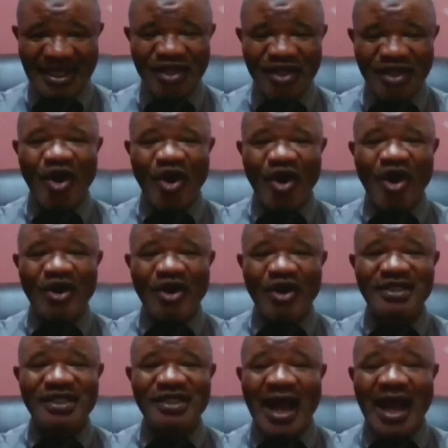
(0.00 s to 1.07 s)
you know, all these
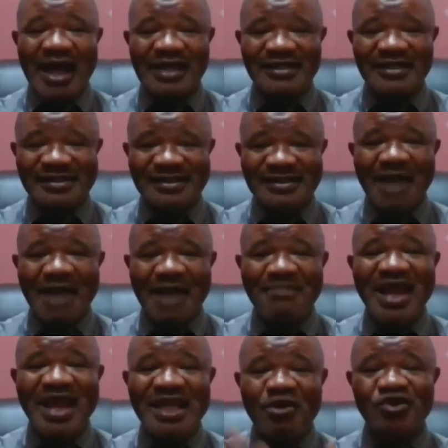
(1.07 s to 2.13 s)
orcas, they are
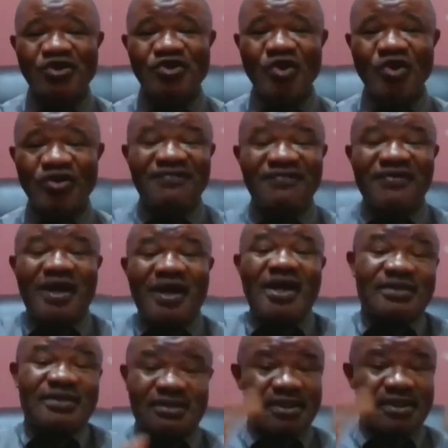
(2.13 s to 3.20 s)
being exposed to
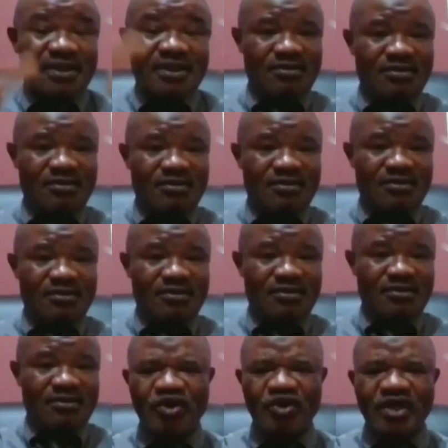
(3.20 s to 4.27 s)
ultraviolet, you
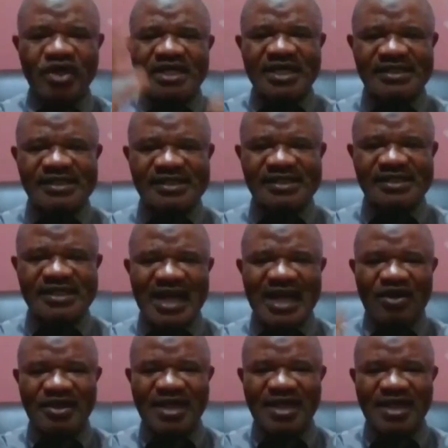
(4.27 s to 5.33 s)
know, exposure to radiation,
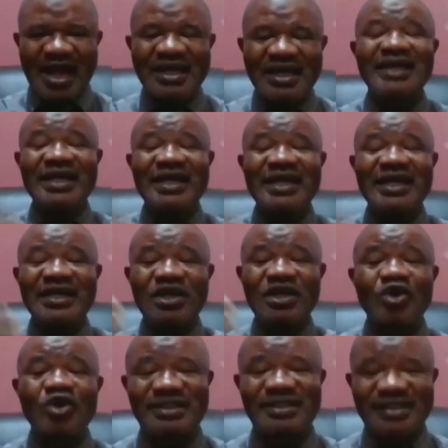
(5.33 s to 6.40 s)
sun and all that, they
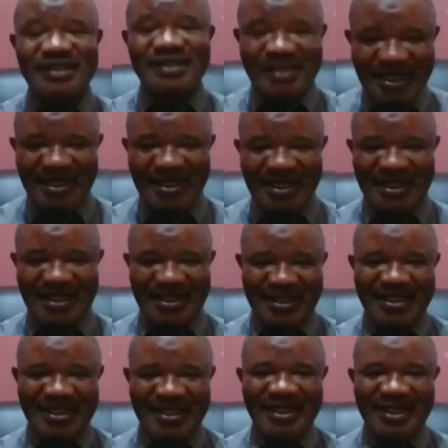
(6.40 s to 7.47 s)
also need screening.
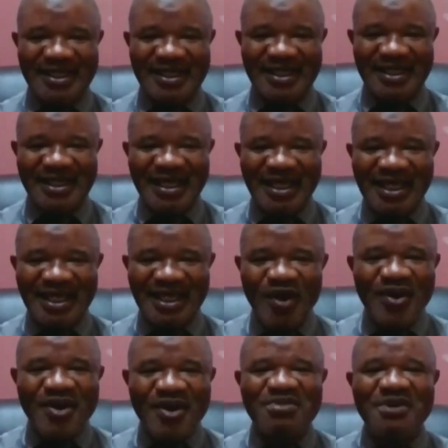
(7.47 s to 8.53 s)
You
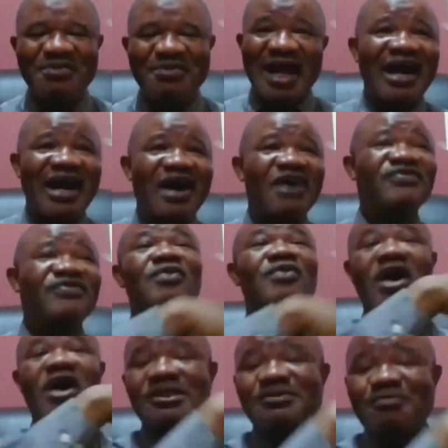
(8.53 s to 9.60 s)
know, people that
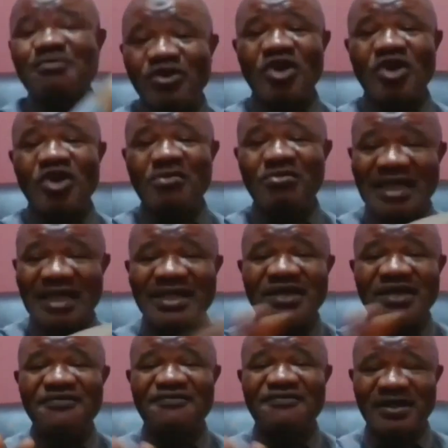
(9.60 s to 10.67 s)
are exposed to some
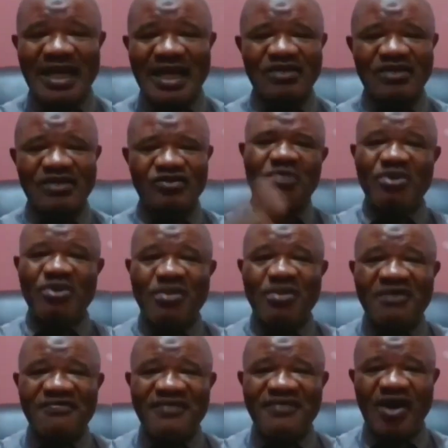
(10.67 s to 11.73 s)
certain infection like human
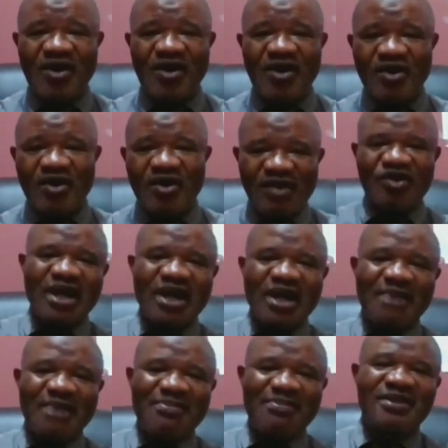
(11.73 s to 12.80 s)
papilloma virus, we talk
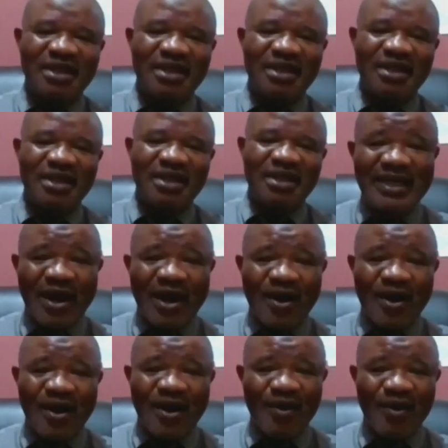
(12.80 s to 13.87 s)
about cervical
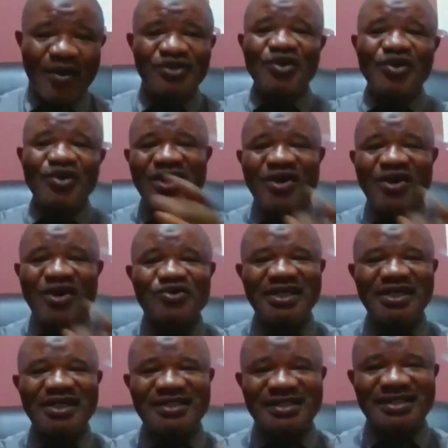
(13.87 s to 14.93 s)
cancer now. So they
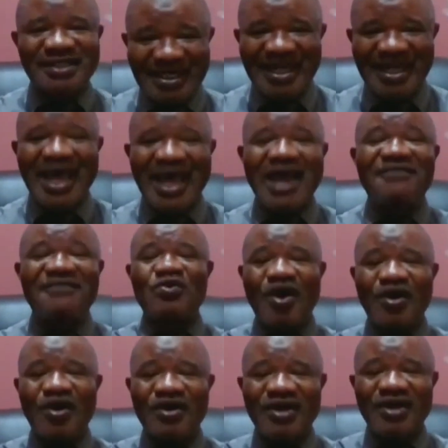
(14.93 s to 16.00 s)
also need screening.
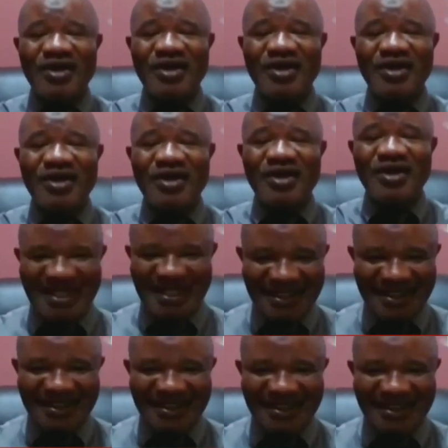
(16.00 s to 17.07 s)
Everyone needs
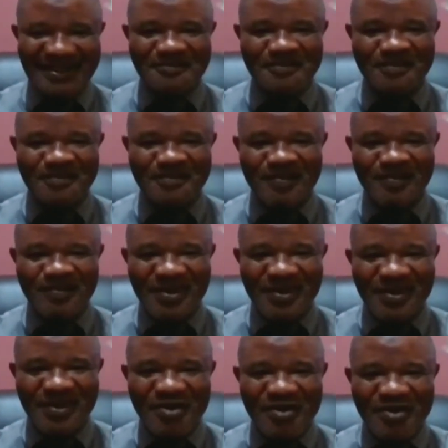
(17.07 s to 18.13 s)
screening.
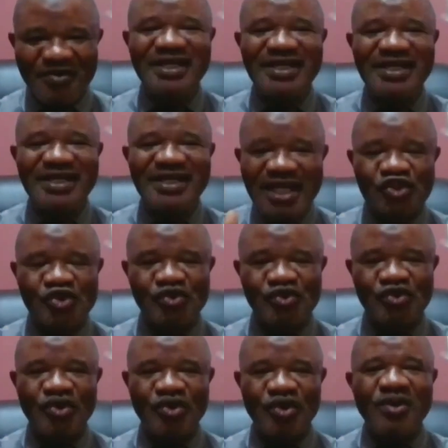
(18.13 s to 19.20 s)
We need
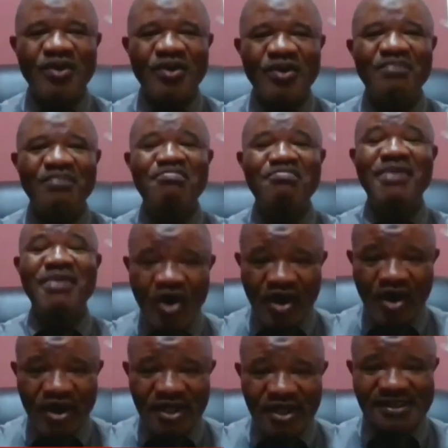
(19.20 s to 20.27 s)
to make
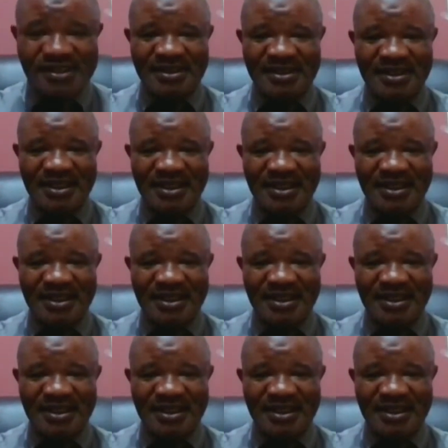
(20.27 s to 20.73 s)
noise